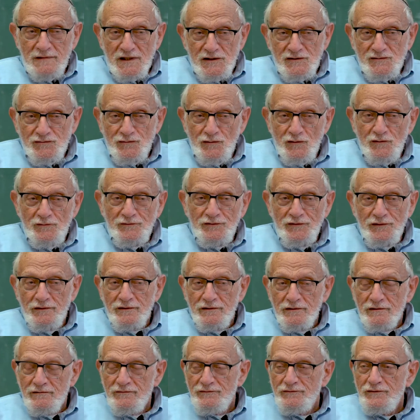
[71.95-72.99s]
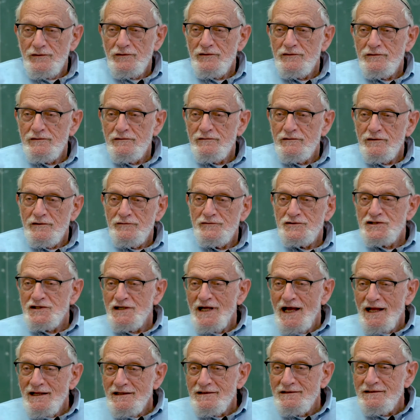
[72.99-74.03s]
there's room for
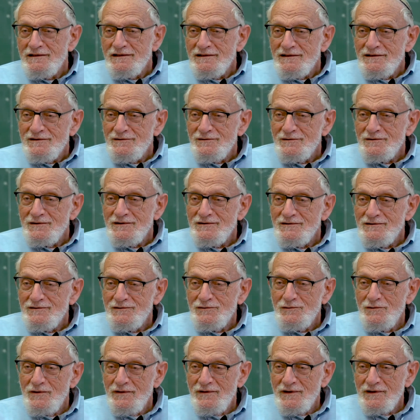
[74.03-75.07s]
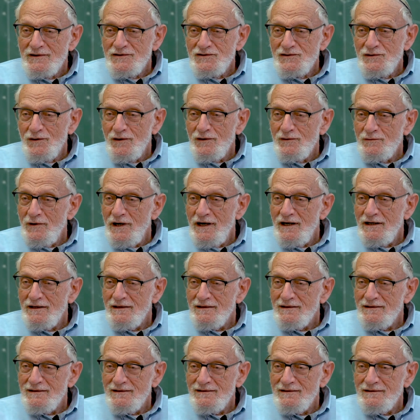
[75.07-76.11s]
originality. You can do things your
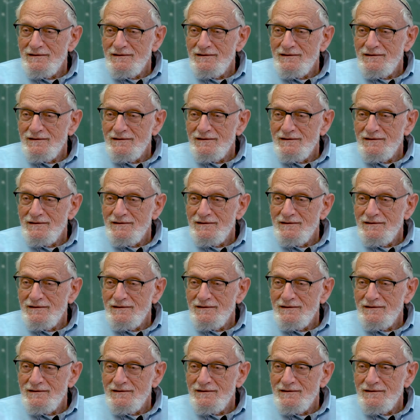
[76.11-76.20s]
way.